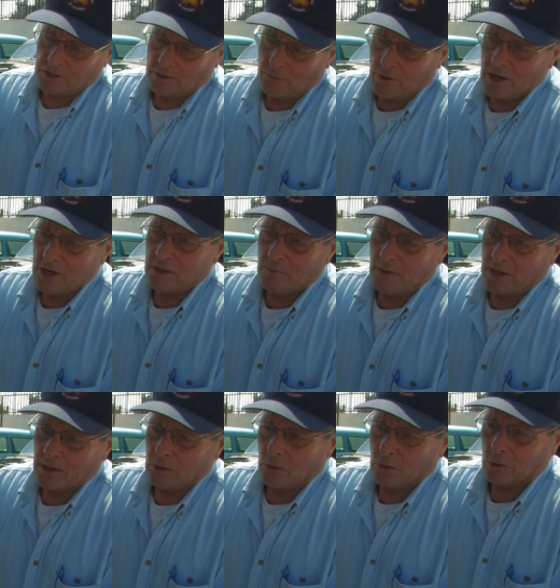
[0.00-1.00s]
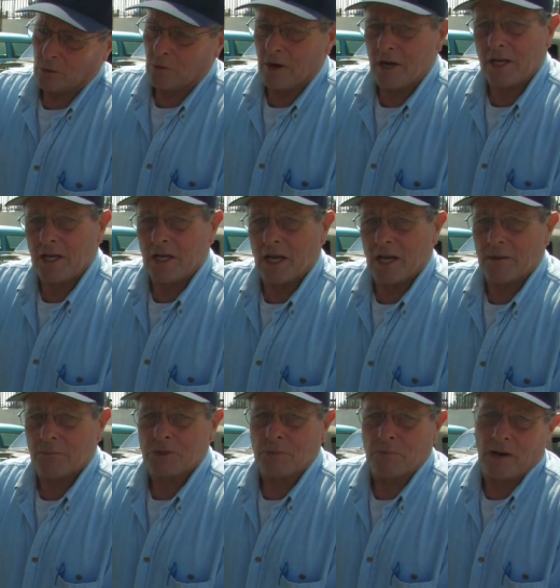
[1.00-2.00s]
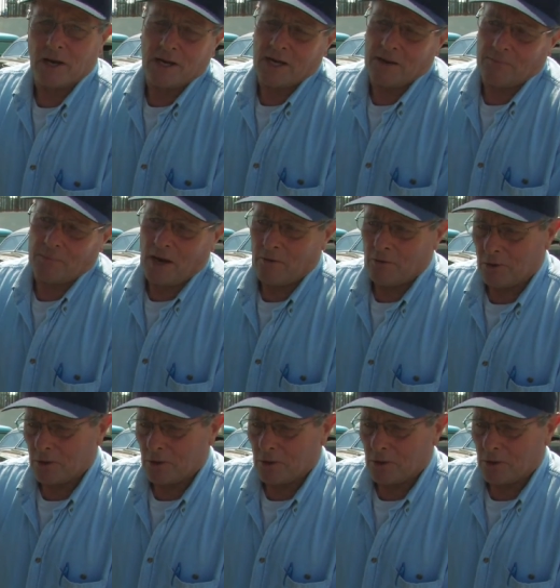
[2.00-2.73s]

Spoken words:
are rated by cold cranking amps and by amp power